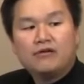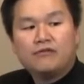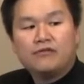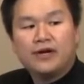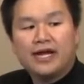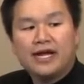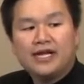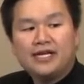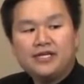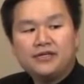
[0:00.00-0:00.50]

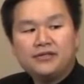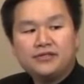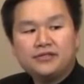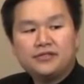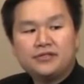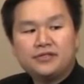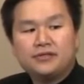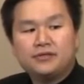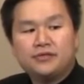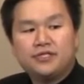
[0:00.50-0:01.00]
For end
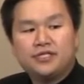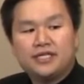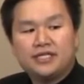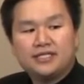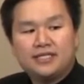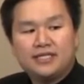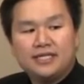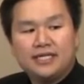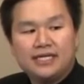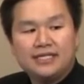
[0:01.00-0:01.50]
users who
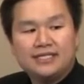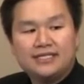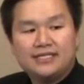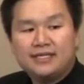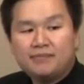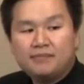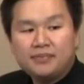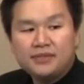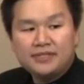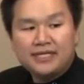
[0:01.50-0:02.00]
just need
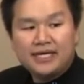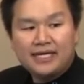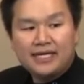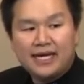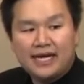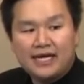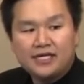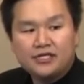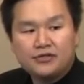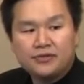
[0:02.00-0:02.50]
simple
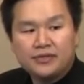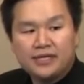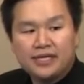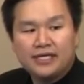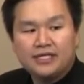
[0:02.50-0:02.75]
data entry